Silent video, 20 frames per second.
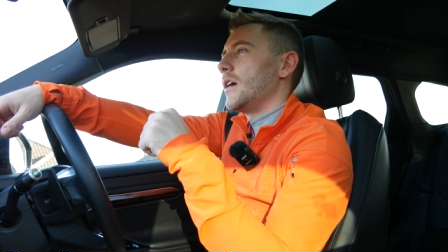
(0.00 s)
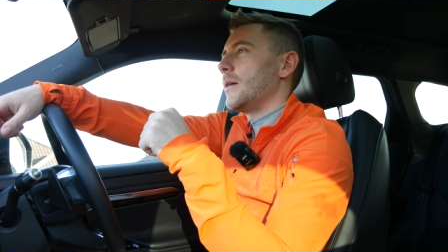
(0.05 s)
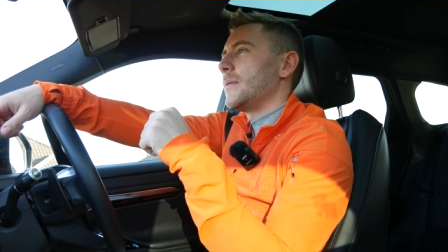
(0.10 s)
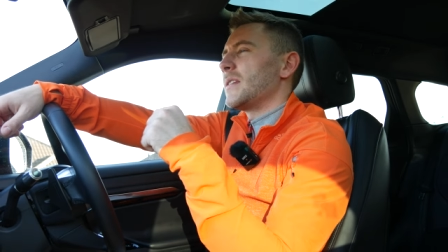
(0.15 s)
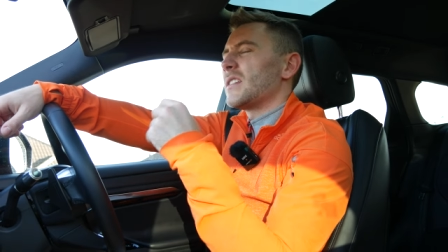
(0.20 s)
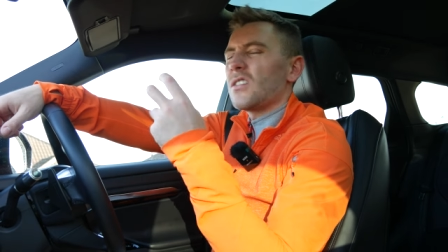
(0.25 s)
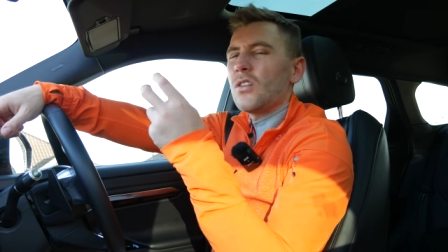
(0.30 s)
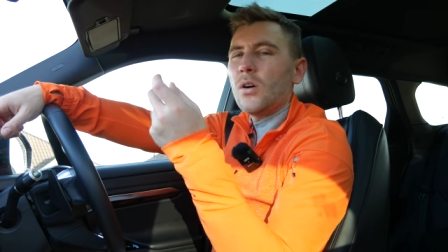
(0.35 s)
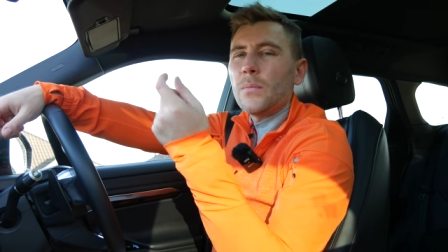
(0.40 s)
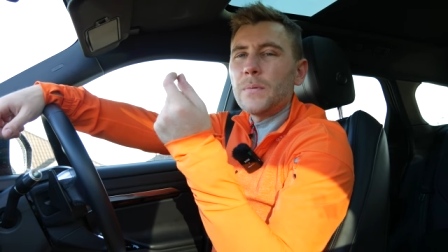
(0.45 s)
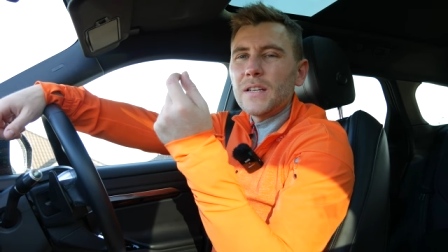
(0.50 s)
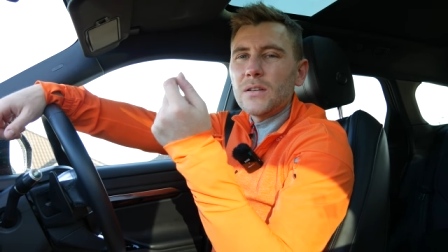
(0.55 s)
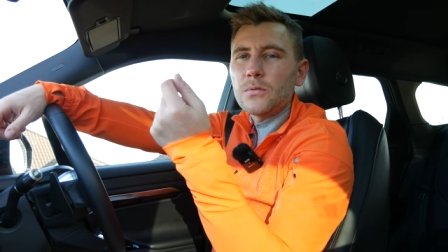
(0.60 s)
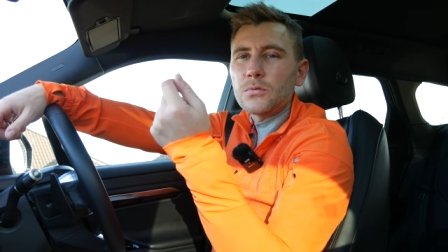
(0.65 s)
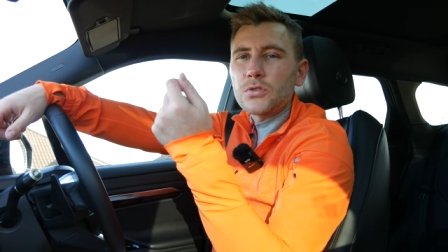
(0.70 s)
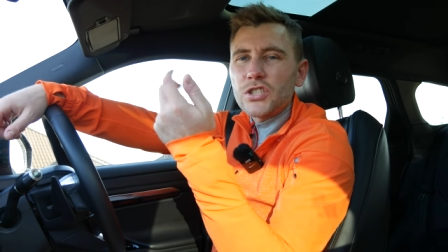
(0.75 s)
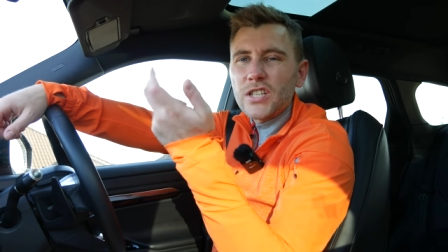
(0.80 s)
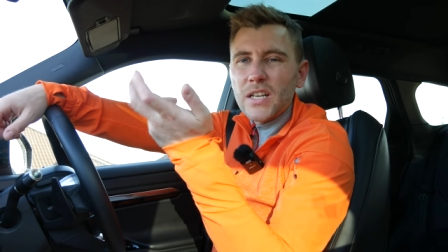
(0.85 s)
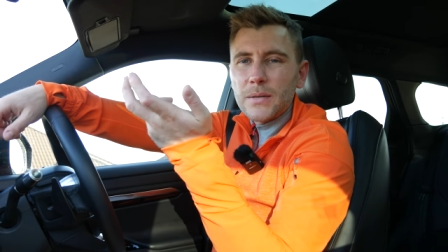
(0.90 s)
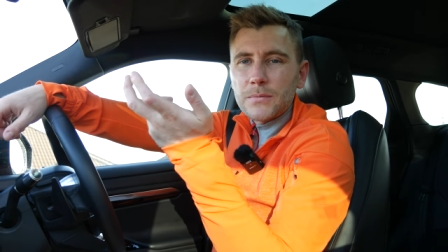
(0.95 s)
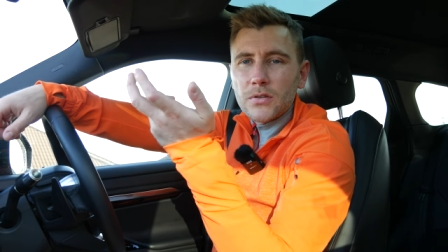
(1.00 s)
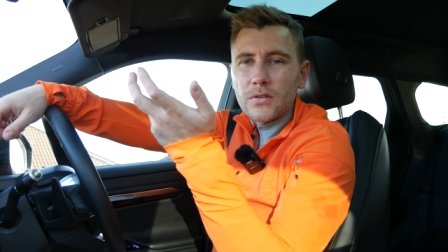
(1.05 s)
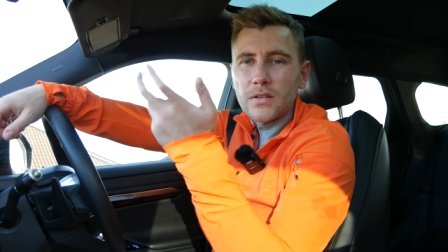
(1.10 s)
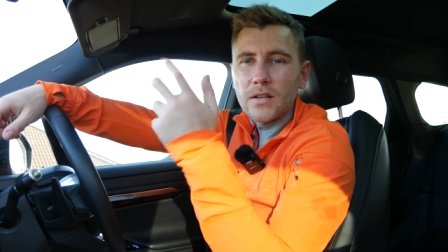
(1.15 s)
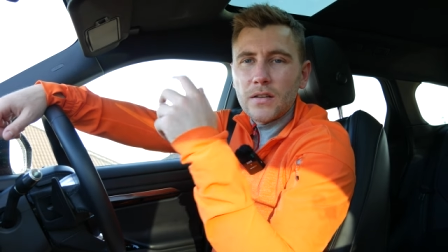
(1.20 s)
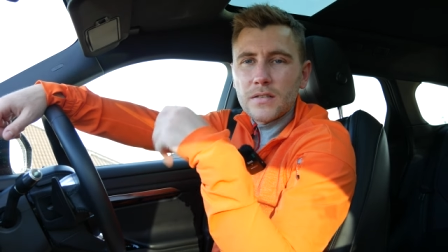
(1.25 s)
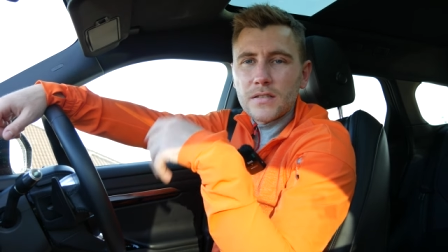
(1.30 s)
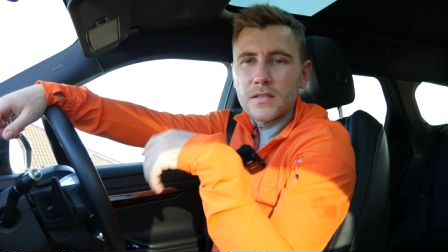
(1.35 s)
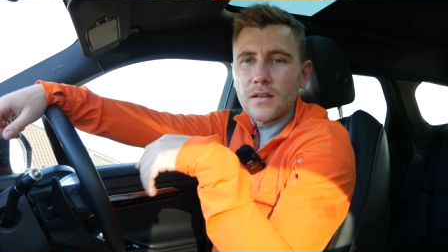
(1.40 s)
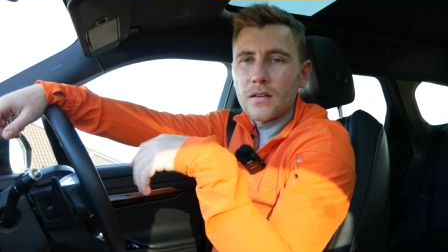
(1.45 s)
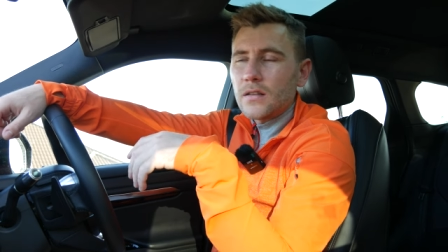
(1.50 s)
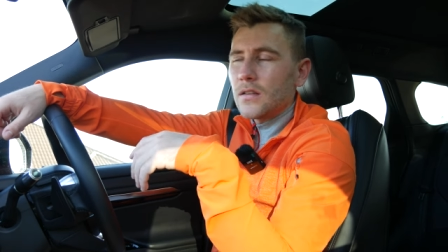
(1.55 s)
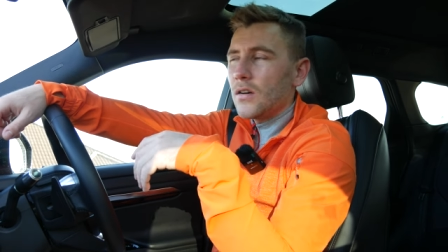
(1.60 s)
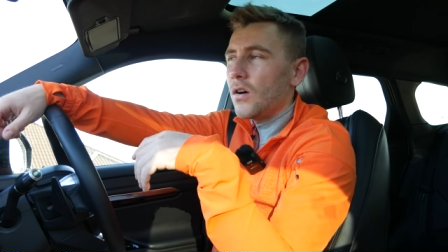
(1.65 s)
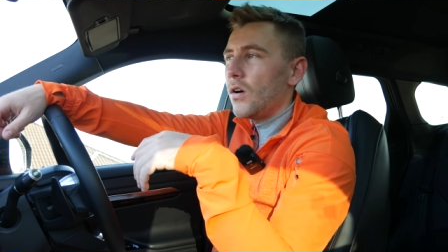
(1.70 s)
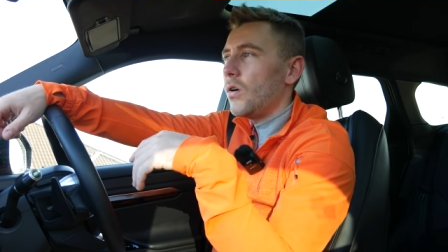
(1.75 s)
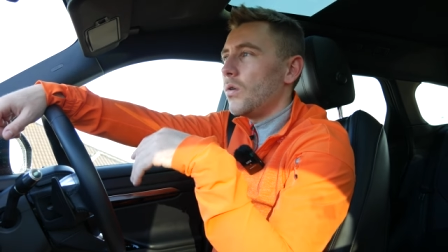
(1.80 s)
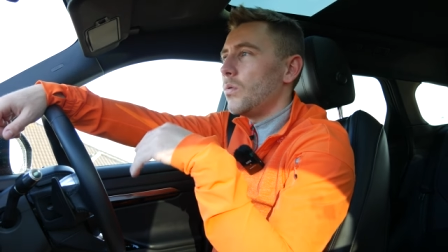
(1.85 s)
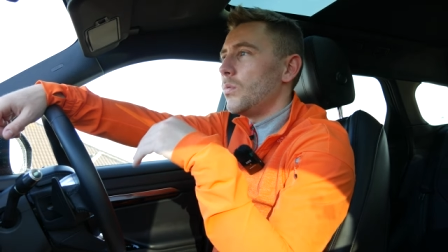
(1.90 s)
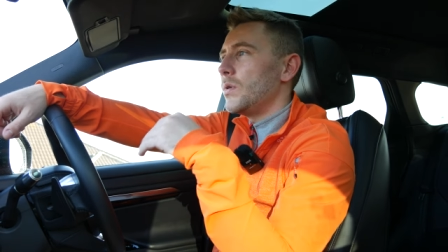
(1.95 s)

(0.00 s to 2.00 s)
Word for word: There's a couple of little chips on the underside of the hull,